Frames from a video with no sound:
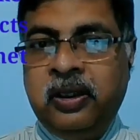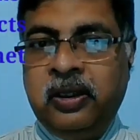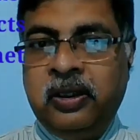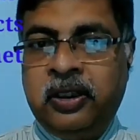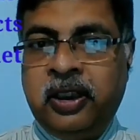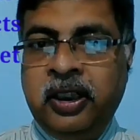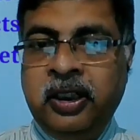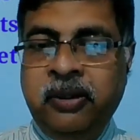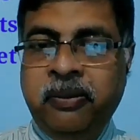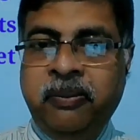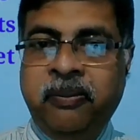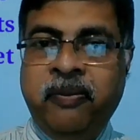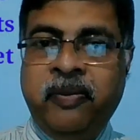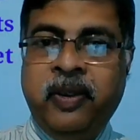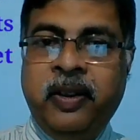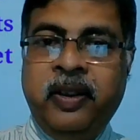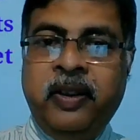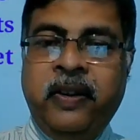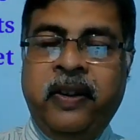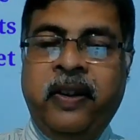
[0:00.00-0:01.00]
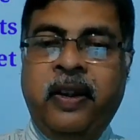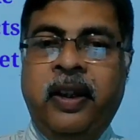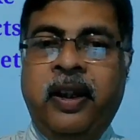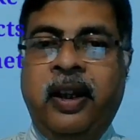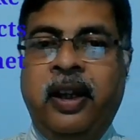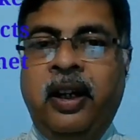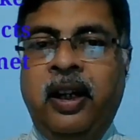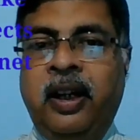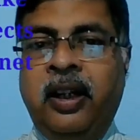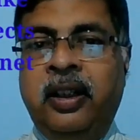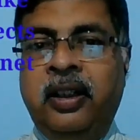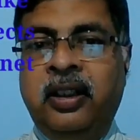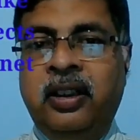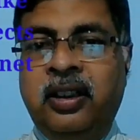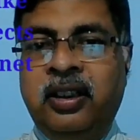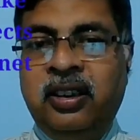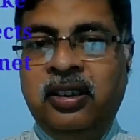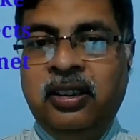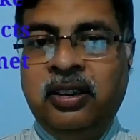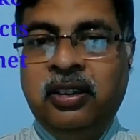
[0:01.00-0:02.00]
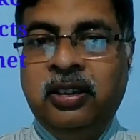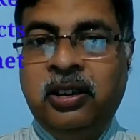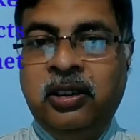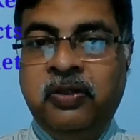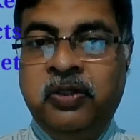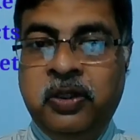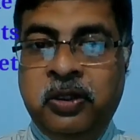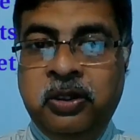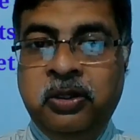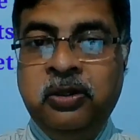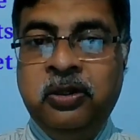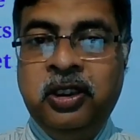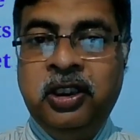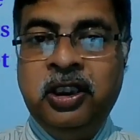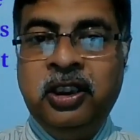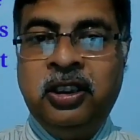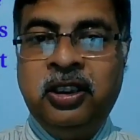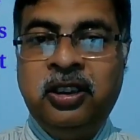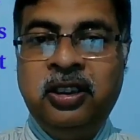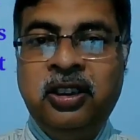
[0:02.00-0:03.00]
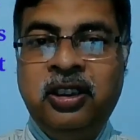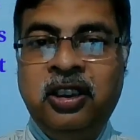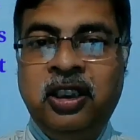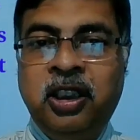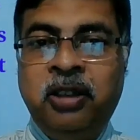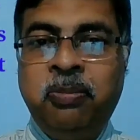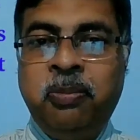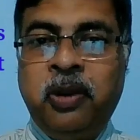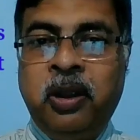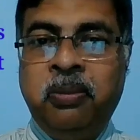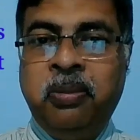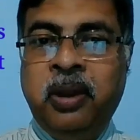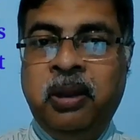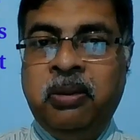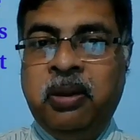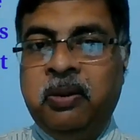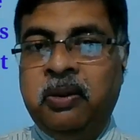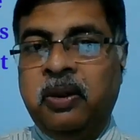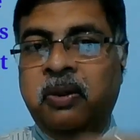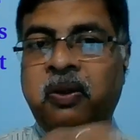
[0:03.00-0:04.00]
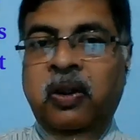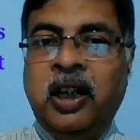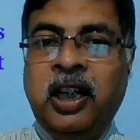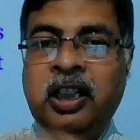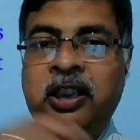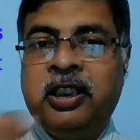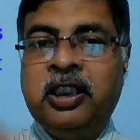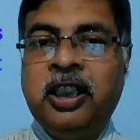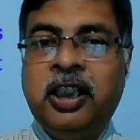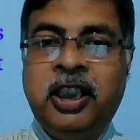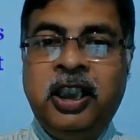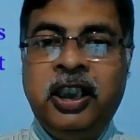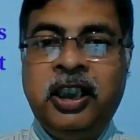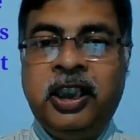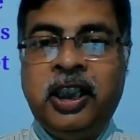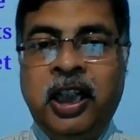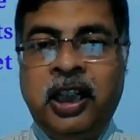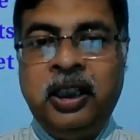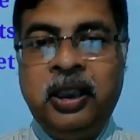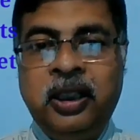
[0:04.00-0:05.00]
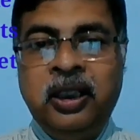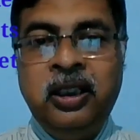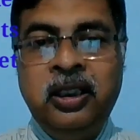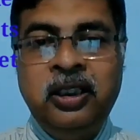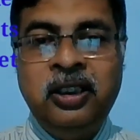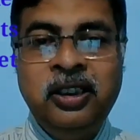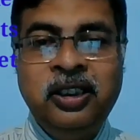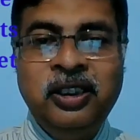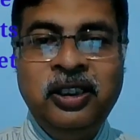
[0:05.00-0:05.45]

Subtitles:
Okay, and if you use this, the problem of the wires getting tangled,